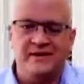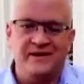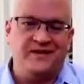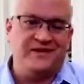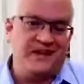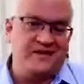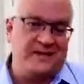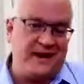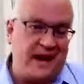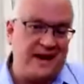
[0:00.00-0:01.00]
It tends to
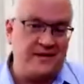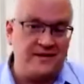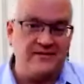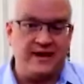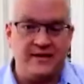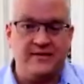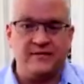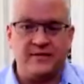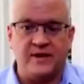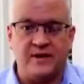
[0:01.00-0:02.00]
be higher than the value of
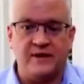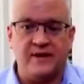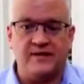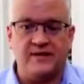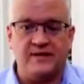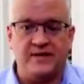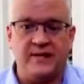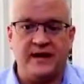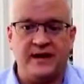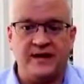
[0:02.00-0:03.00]
companies that sort of
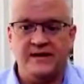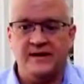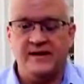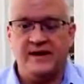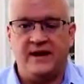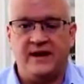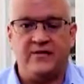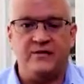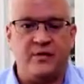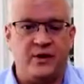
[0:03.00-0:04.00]
bid
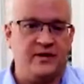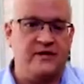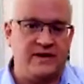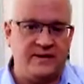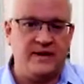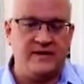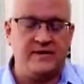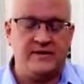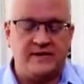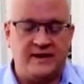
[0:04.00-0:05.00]
through brokers to get
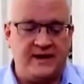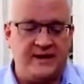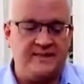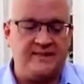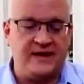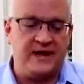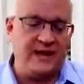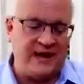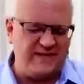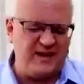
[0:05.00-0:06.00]
business. So that
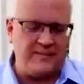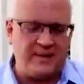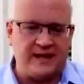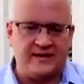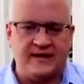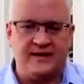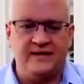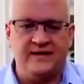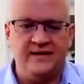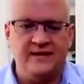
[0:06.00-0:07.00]
may have an impact
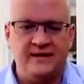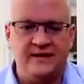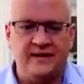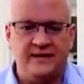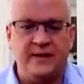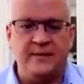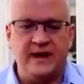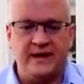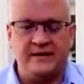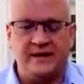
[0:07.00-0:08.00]
on,
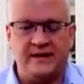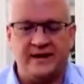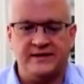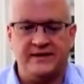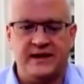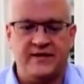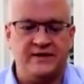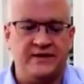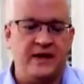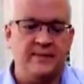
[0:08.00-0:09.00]
M&A consolidation can help
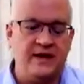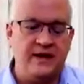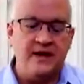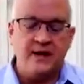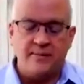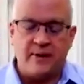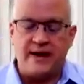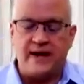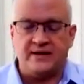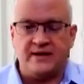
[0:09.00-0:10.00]
you find. But
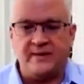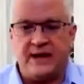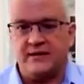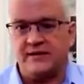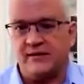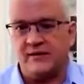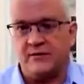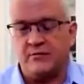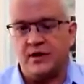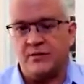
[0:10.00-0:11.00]
back to sort of
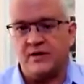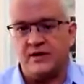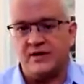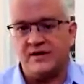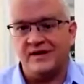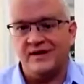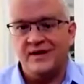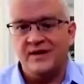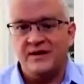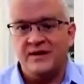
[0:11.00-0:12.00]
the role of brokers.
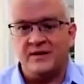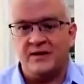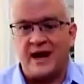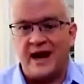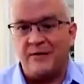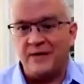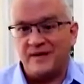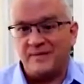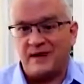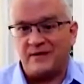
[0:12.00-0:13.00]
So I would
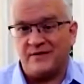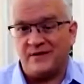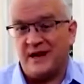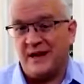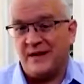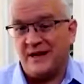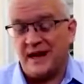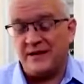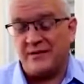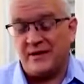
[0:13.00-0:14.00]
expect over time, the
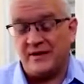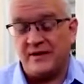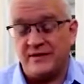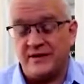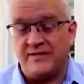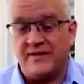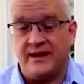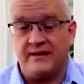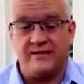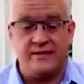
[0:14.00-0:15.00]
natural evolution of
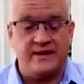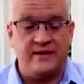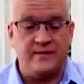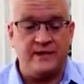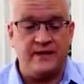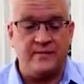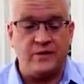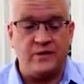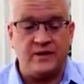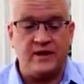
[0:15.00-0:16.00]
things would be that you would have
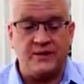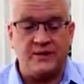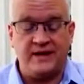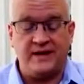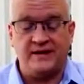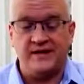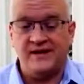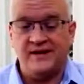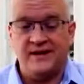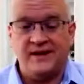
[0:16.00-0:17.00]
more companies
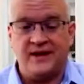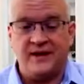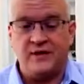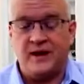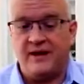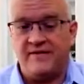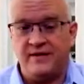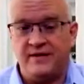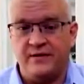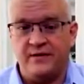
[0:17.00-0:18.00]
go off
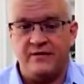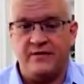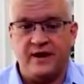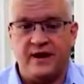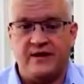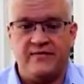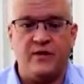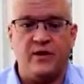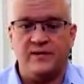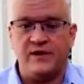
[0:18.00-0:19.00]
and
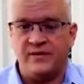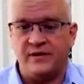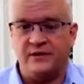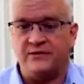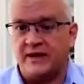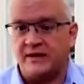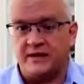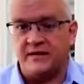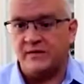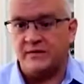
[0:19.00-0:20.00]
form some sort of
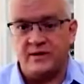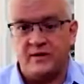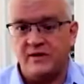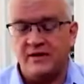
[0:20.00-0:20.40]
direct-to-consumer